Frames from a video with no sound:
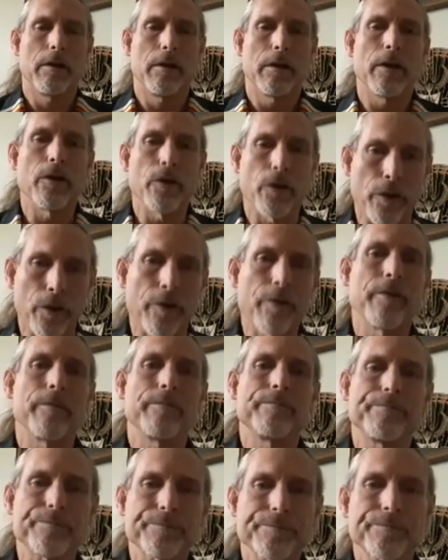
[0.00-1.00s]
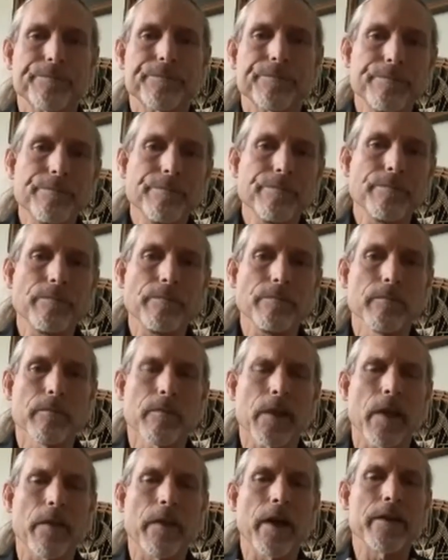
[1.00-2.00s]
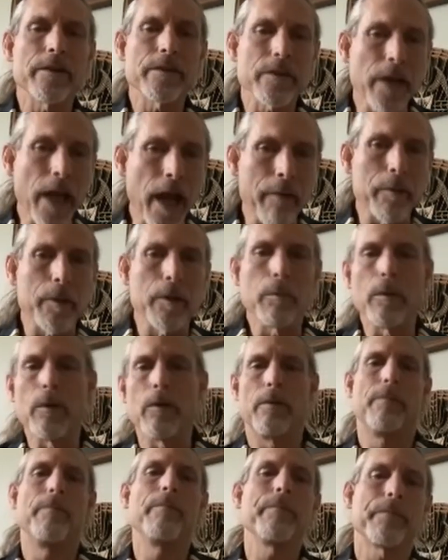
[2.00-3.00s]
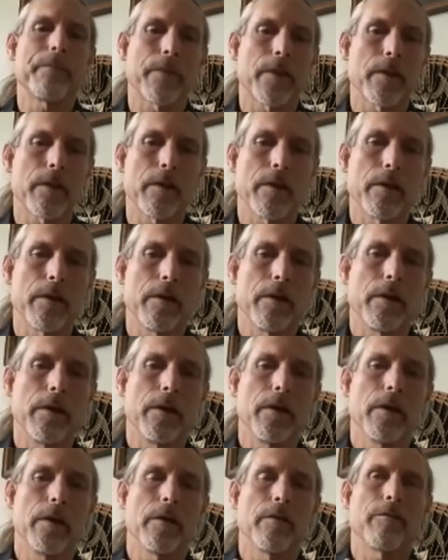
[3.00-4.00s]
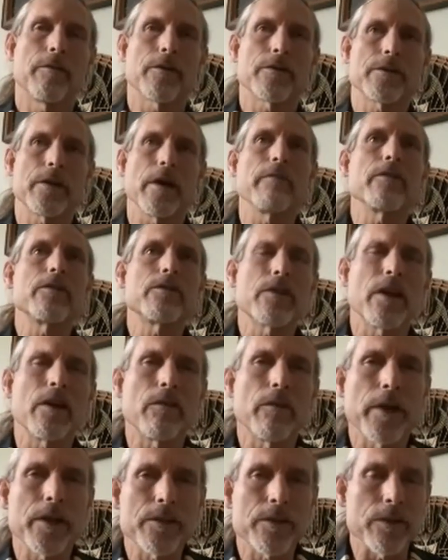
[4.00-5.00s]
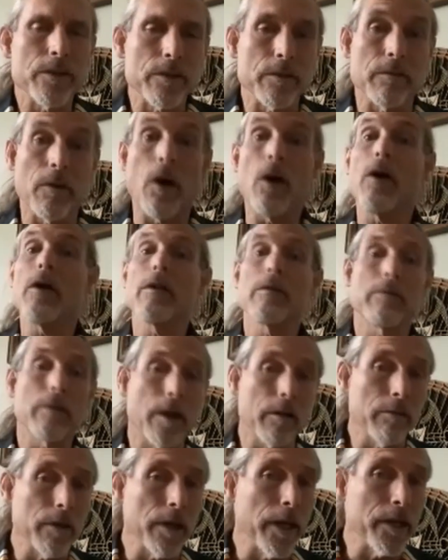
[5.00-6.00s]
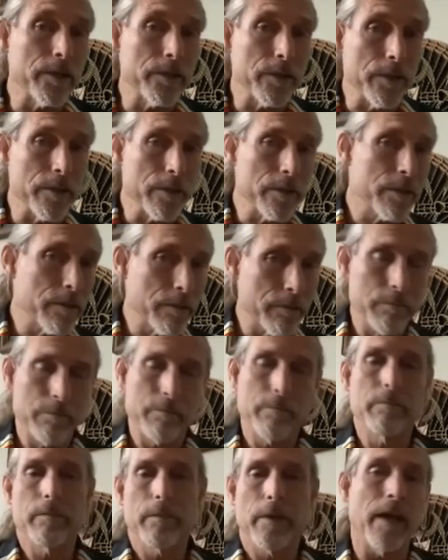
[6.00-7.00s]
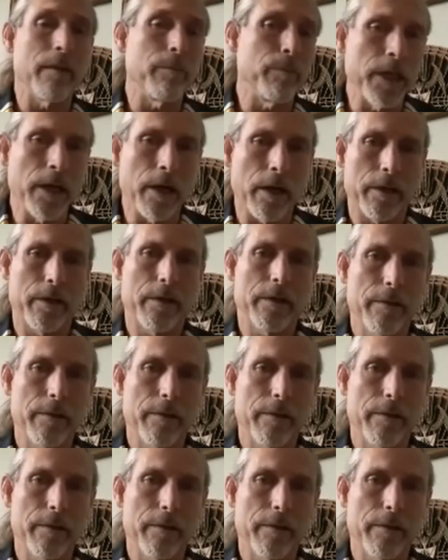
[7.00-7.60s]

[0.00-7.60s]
an earth that is inhabitable for 7 generations of all of our relations and beyond.